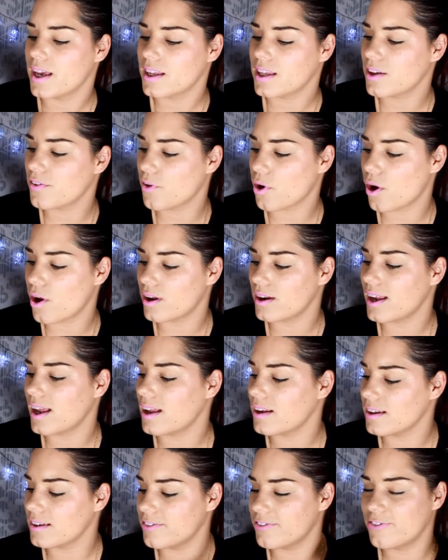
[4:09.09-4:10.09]
You've got
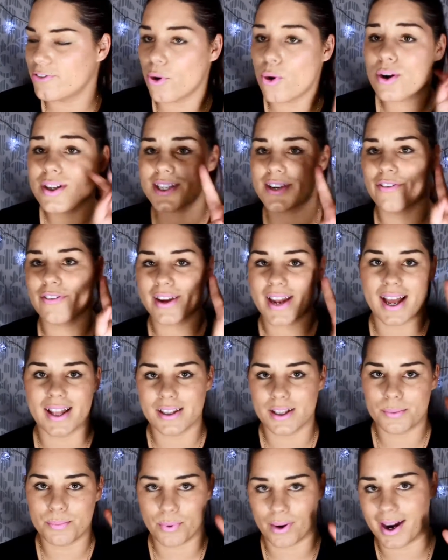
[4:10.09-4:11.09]
4 different
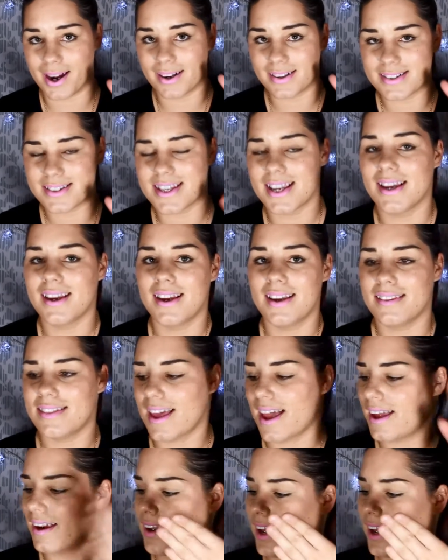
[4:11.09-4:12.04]
coloured browns that